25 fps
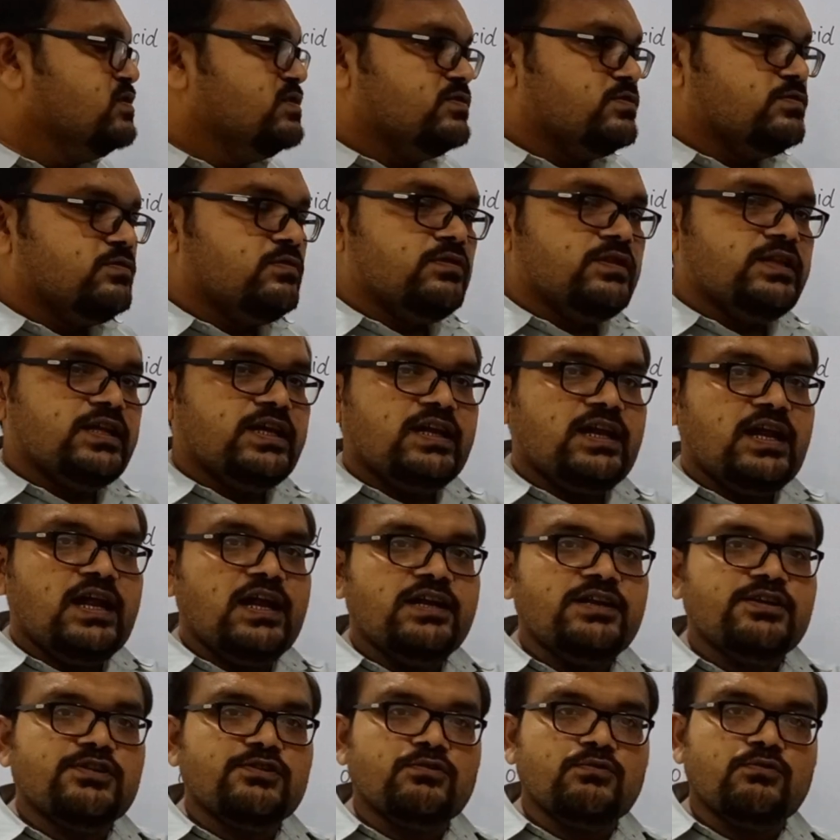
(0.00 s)
So there
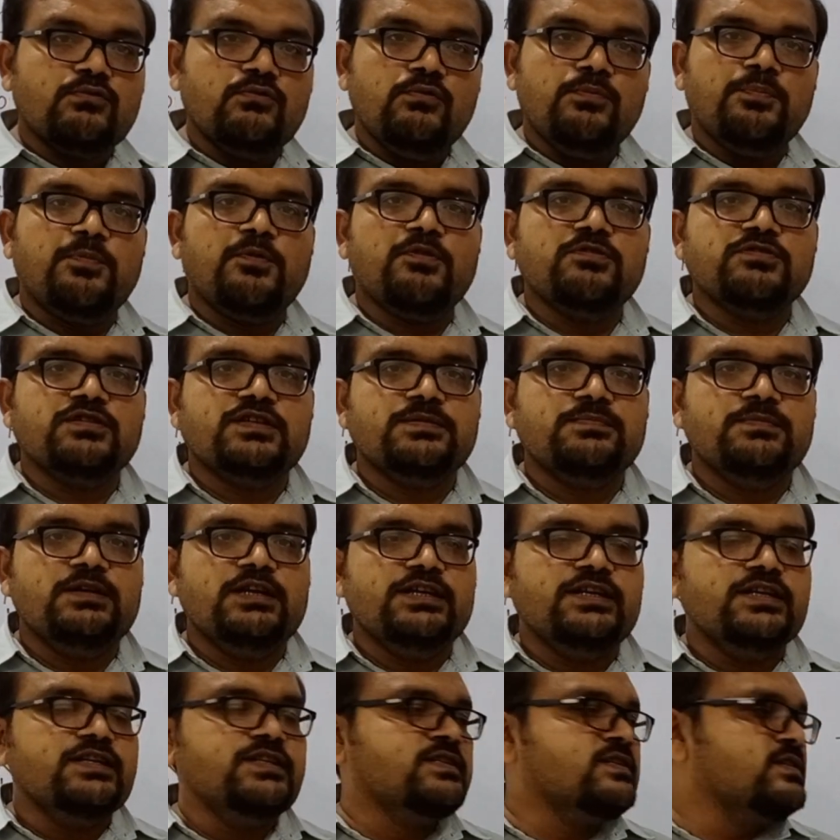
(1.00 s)
are two
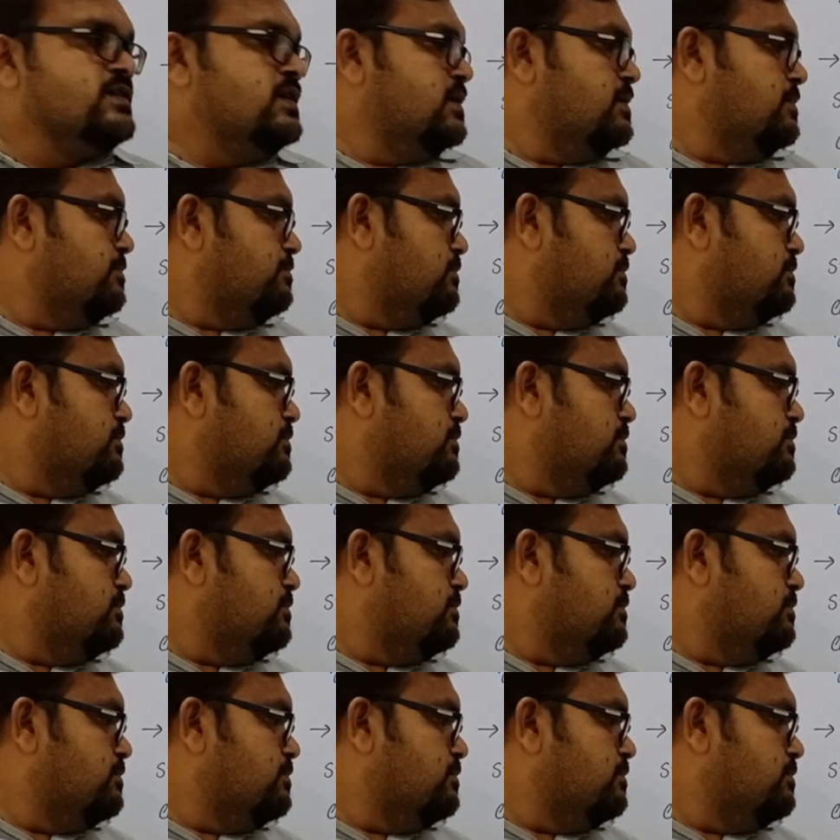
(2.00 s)
possibilities,